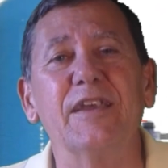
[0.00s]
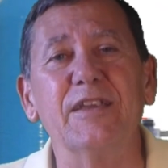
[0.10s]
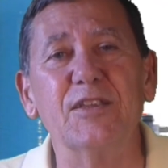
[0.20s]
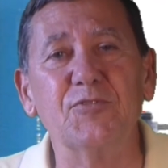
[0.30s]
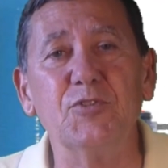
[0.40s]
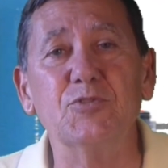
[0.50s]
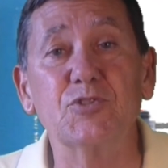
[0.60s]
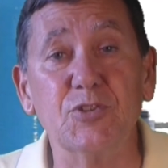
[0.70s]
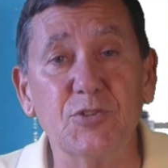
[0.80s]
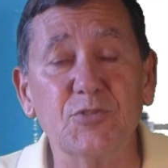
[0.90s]
And if you
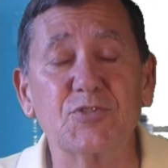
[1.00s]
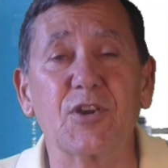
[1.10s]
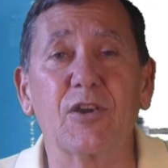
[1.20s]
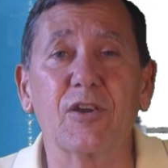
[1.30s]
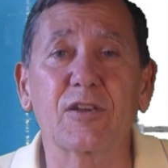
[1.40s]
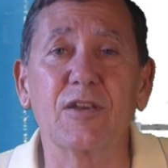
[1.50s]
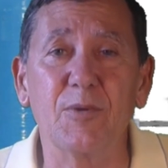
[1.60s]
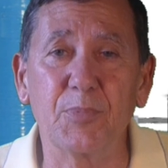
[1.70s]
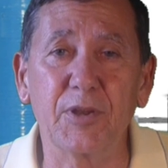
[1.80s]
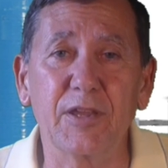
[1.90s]
choose our
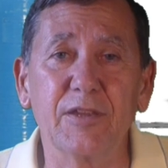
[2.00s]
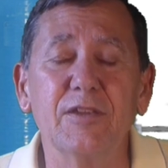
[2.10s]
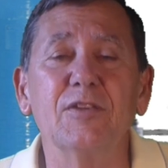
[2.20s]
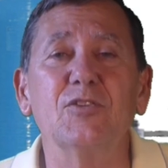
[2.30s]
company,